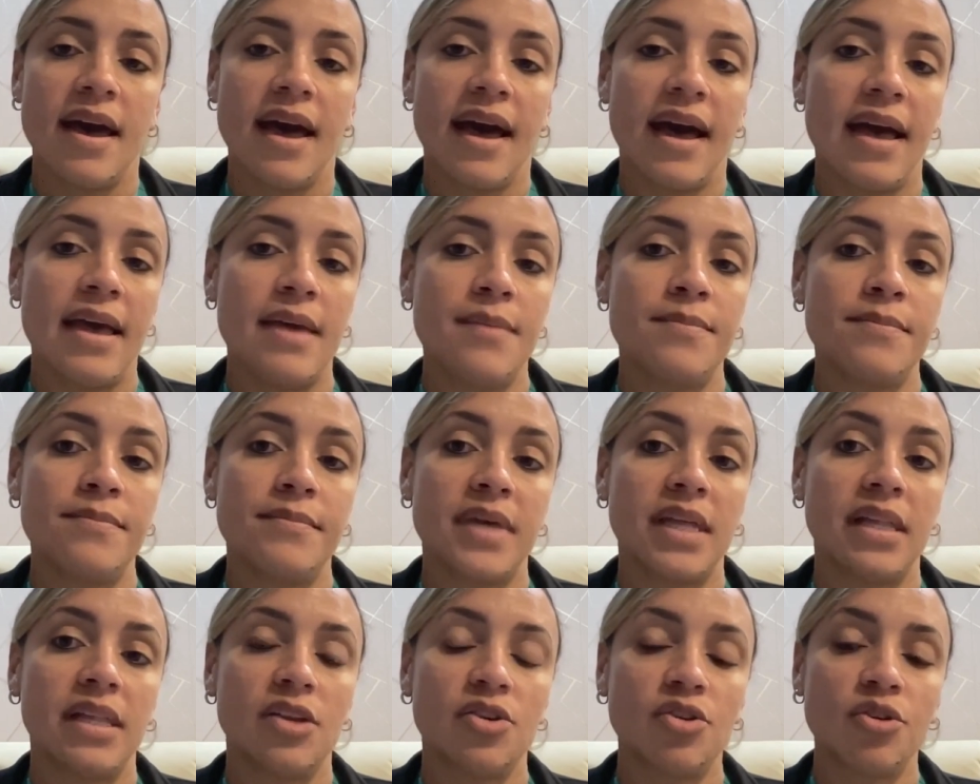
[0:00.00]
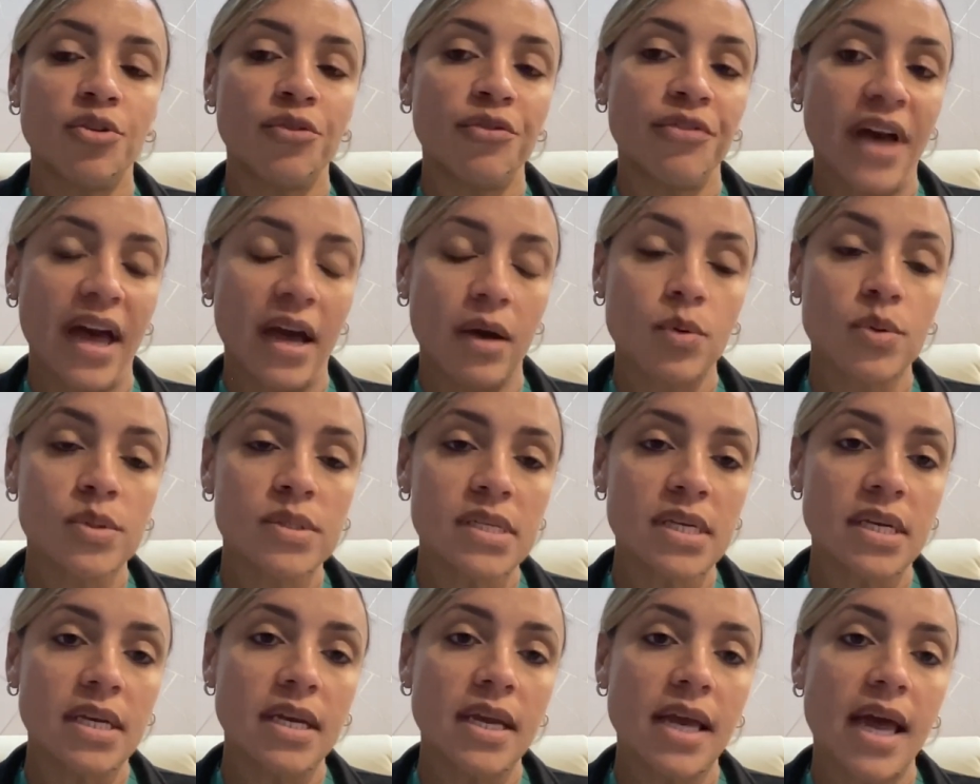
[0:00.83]
I'm clinical
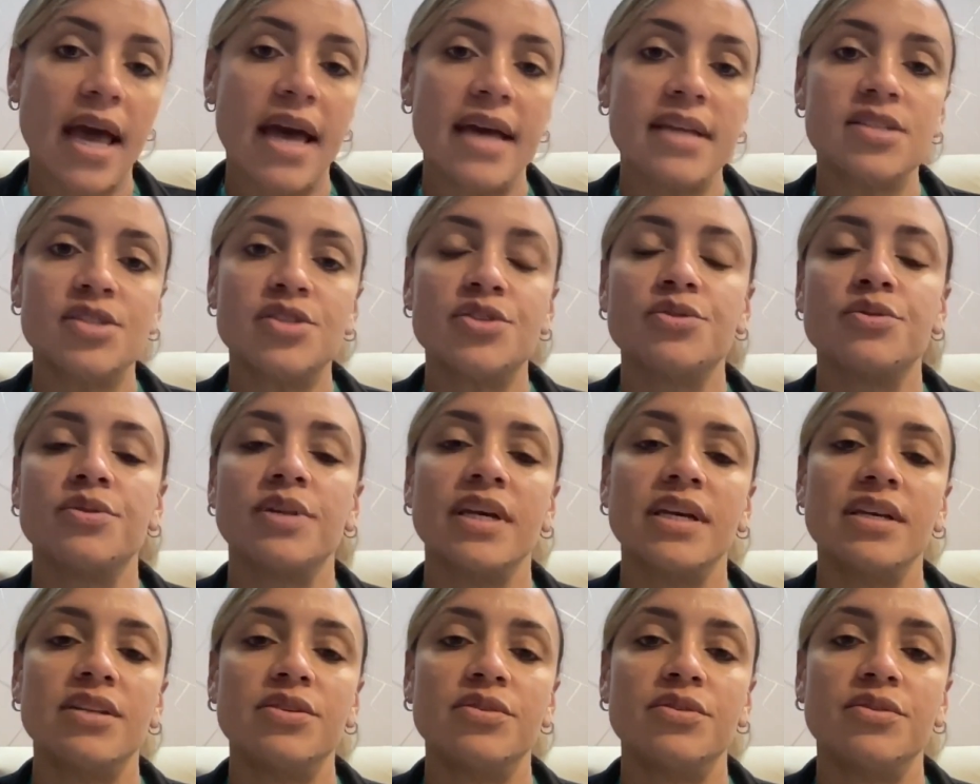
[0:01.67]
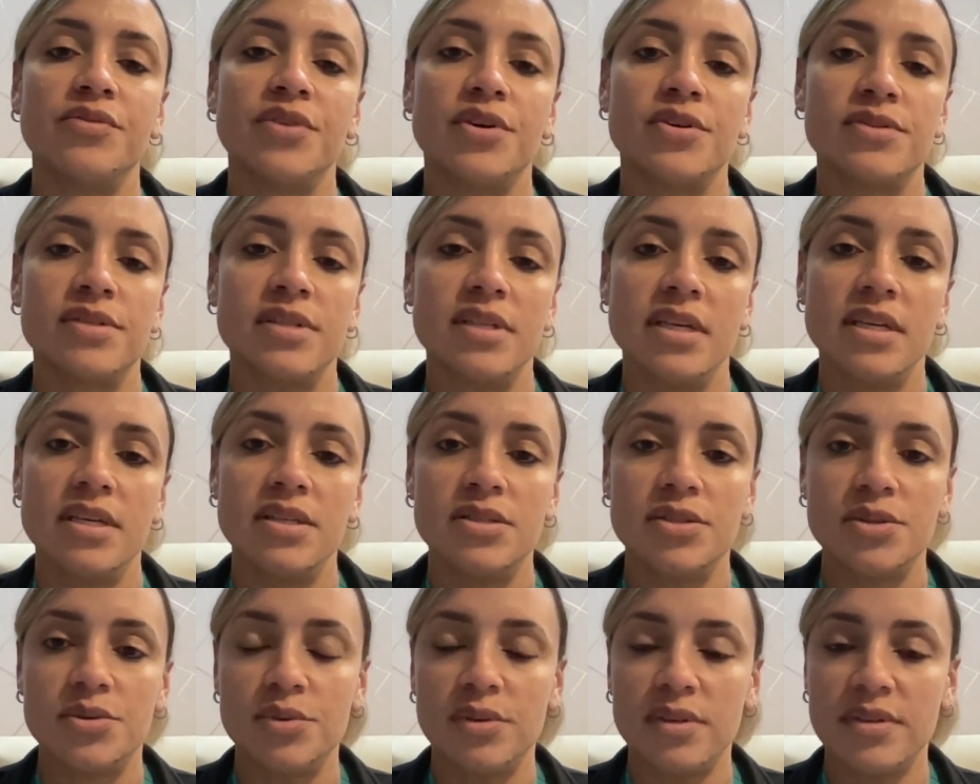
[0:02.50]
faculty at Tulane University
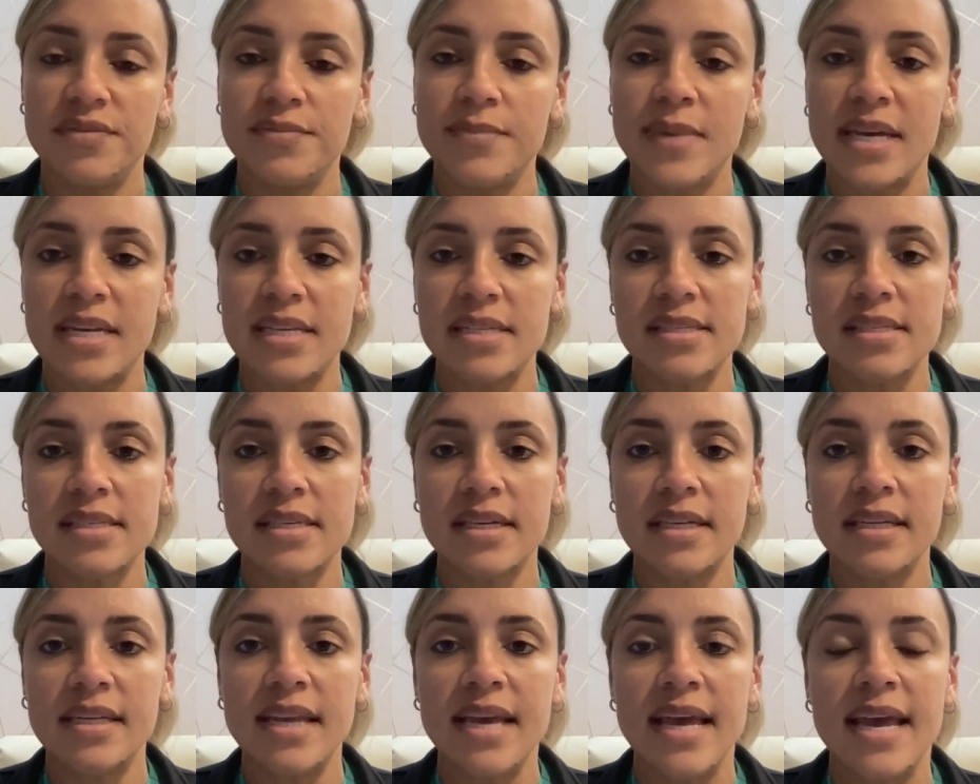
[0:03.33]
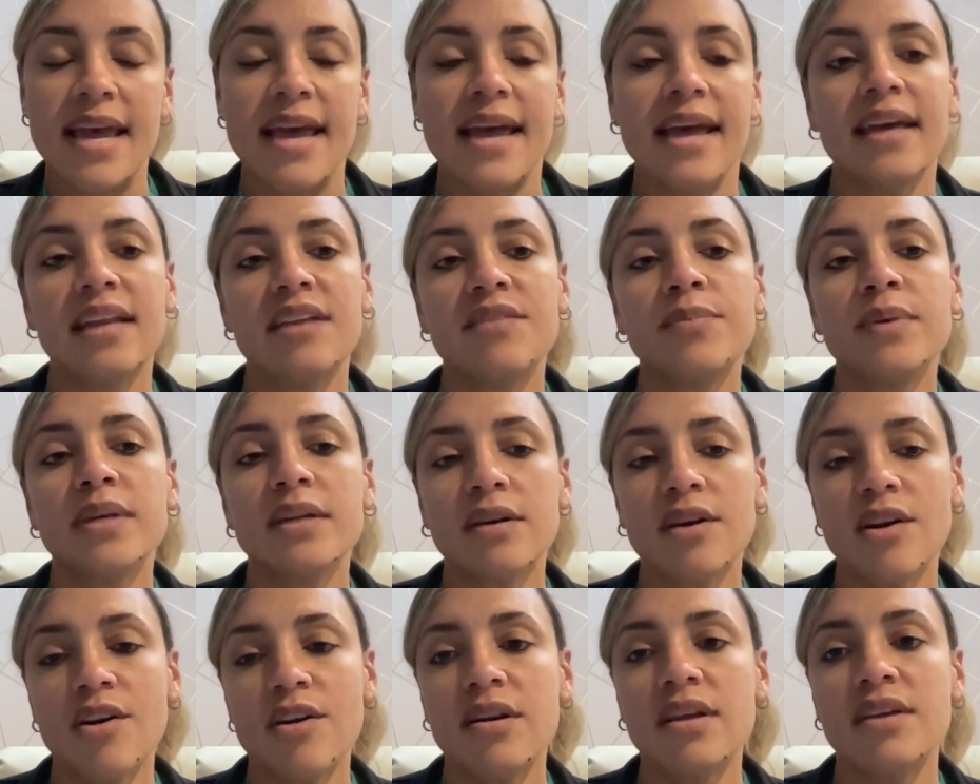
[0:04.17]
School of Medicine, and I've been
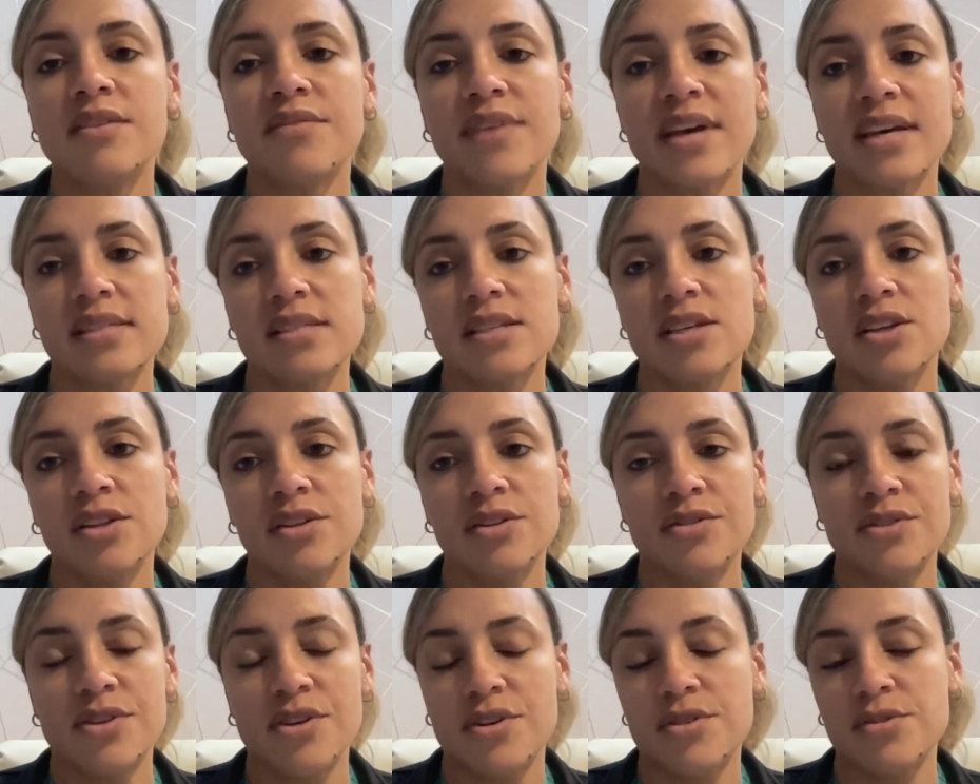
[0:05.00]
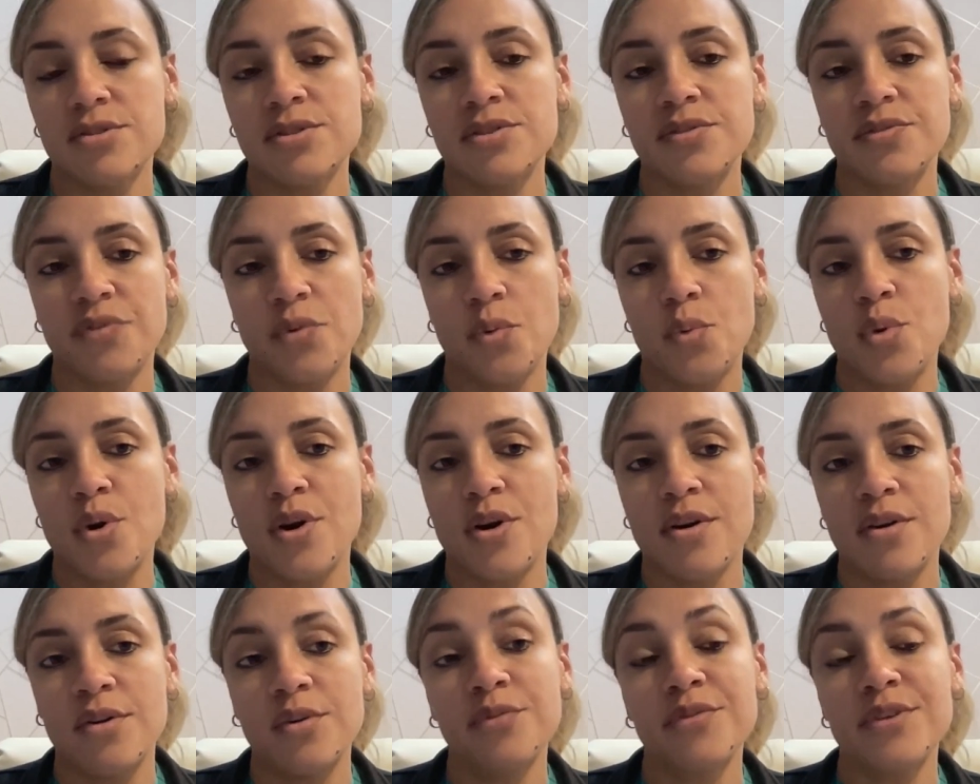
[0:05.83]
a cardiovascular nurse
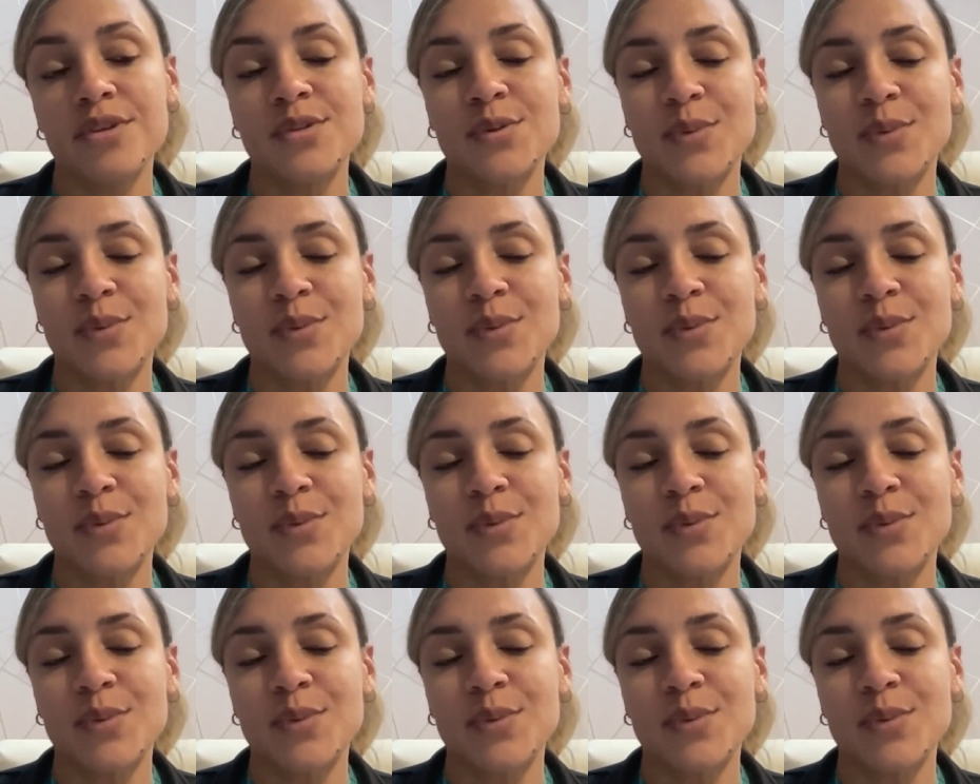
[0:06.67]
for over